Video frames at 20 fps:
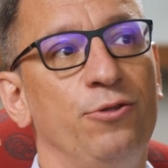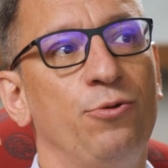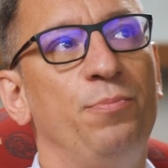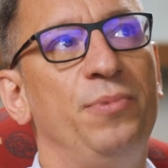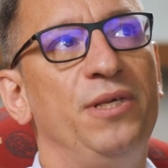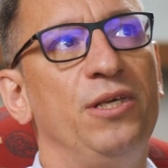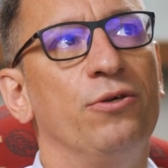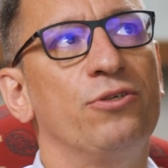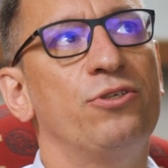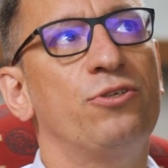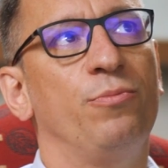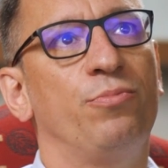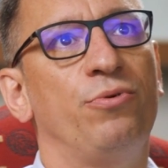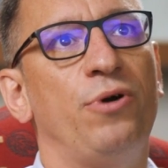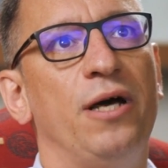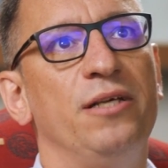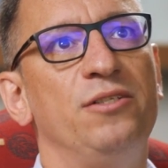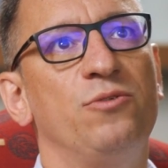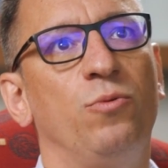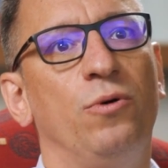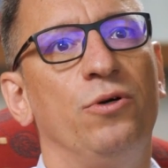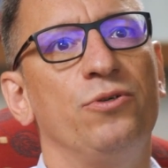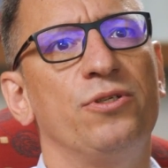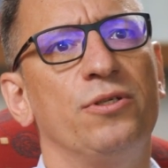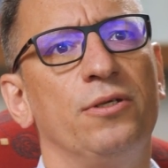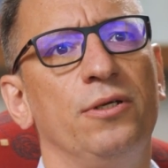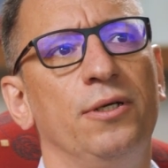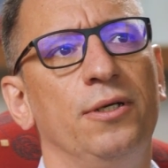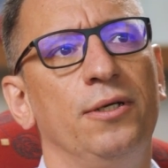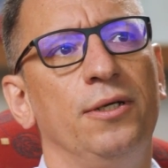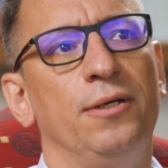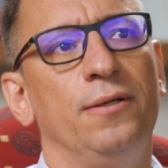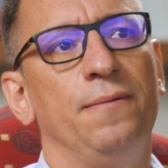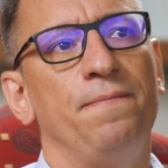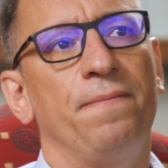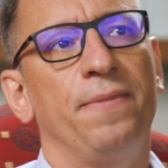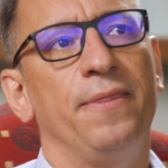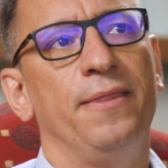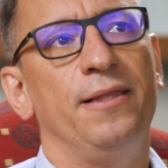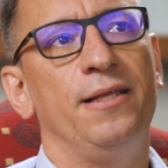the biggest surprise was
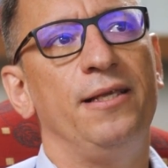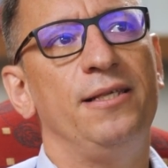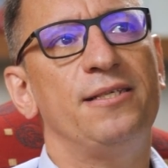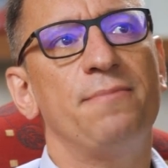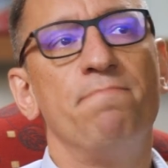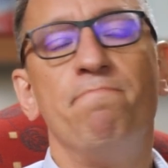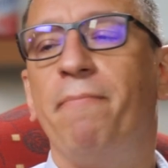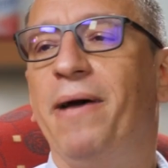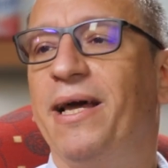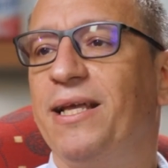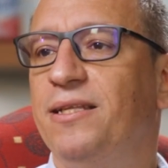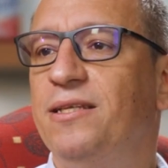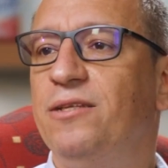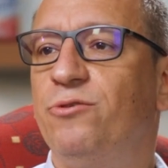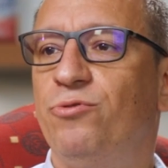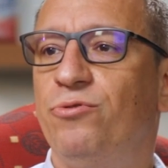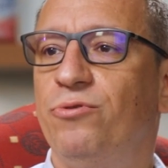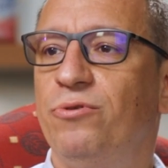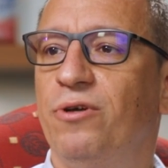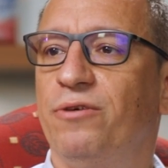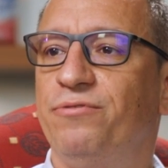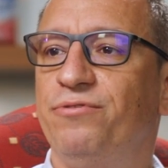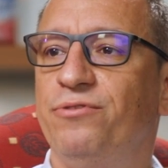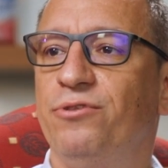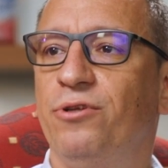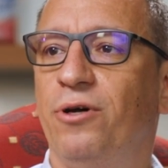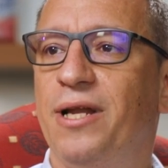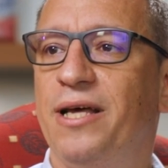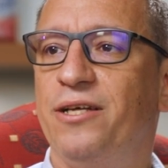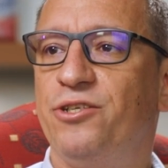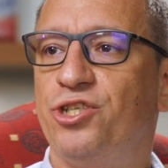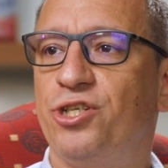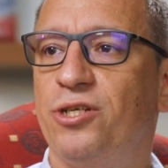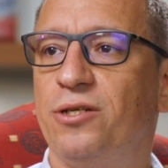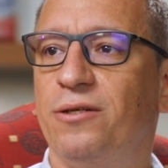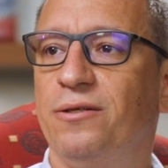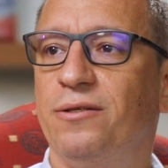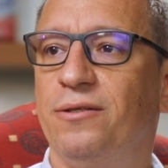this magnitude of knowledge